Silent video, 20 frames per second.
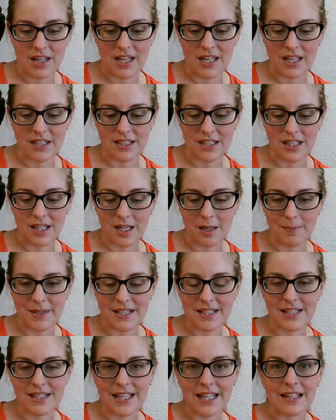is going to be
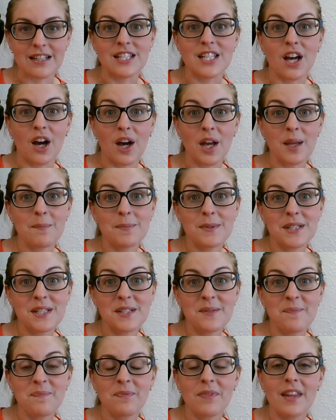skin
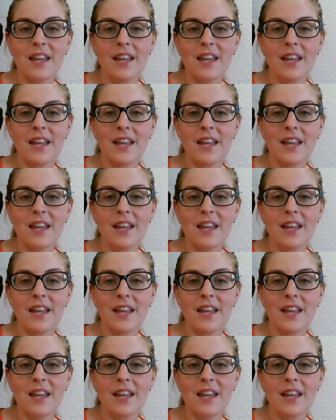types